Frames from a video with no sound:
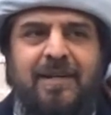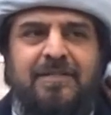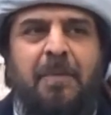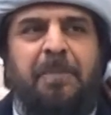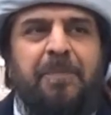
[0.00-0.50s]

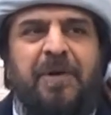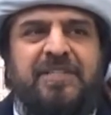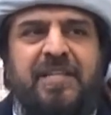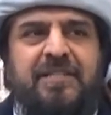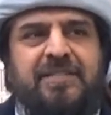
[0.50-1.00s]
Some people
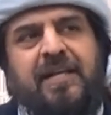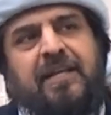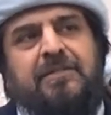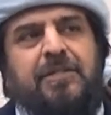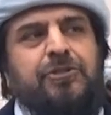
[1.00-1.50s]

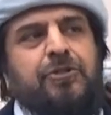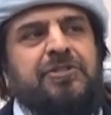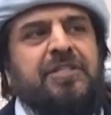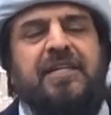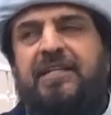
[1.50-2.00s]
say the
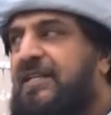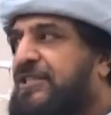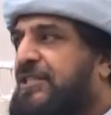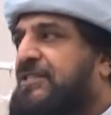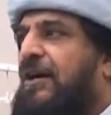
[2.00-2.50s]
Jews and the
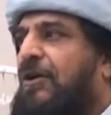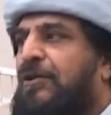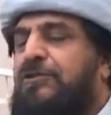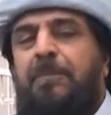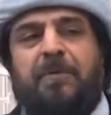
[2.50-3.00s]
Christians are
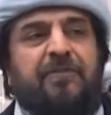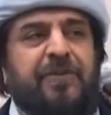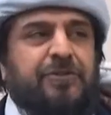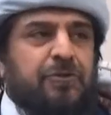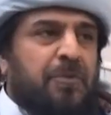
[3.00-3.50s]
also
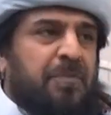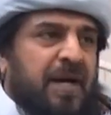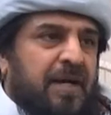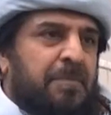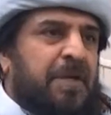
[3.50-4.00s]
Prophet's
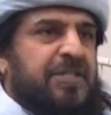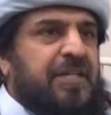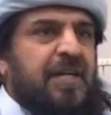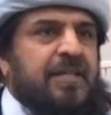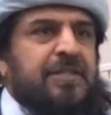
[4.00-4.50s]
ummah. But
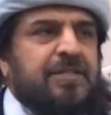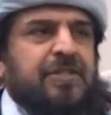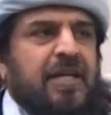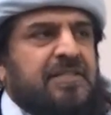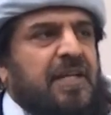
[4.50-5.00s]
here this
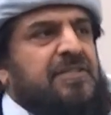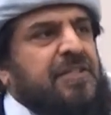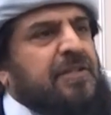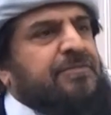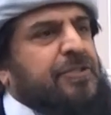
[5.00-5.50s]

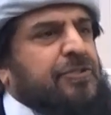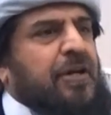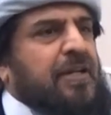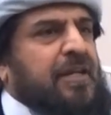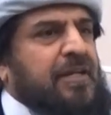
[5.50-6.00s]
consensus of the
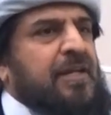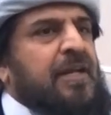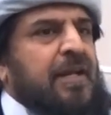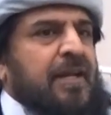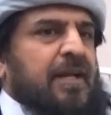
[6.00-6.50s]
scholar
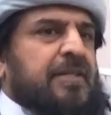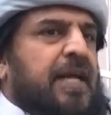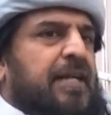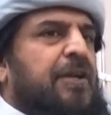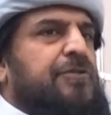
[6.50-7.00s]

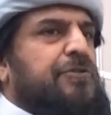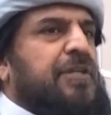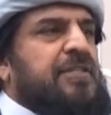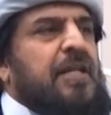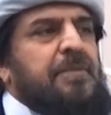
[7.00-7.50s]
that
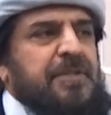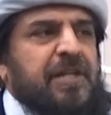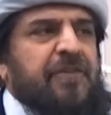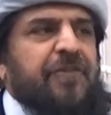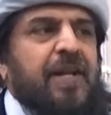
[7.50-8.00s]
Rasulullah
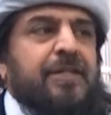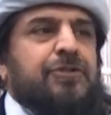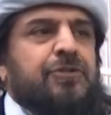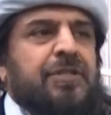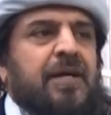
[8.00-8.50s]
is referring
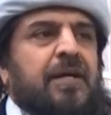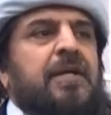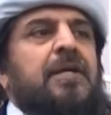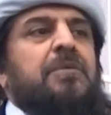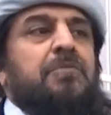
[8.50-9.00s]
to the
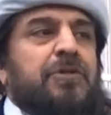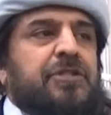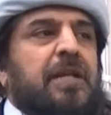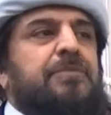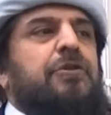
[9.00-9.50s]

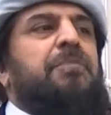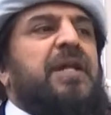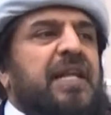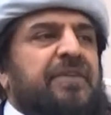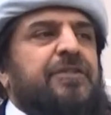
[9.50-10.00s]
Muslims who
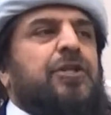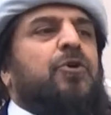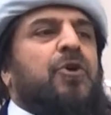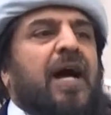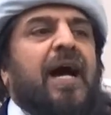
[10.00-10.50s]
believe in the
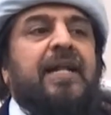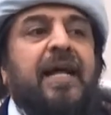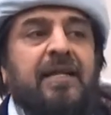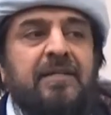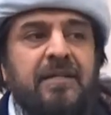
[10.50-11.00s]
Quran
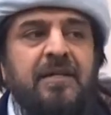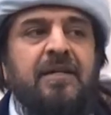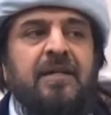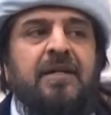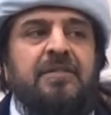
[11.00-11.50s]
and
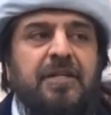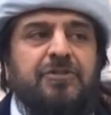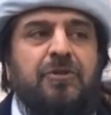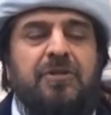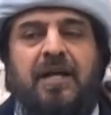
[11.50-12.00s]
the
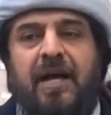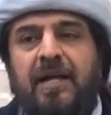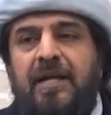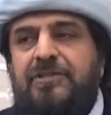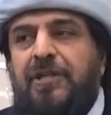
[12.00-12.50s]
Sunnah,
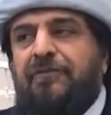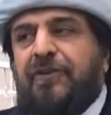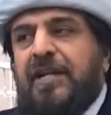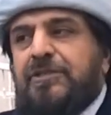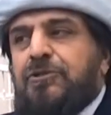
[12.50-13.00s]
he is
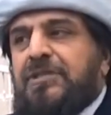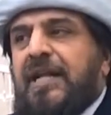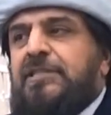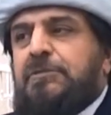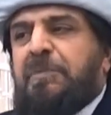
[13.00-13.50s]
referring to
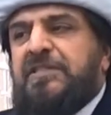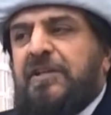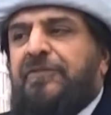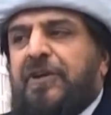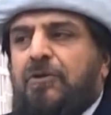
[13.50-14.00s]
that
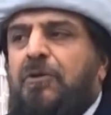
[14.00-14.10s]
specific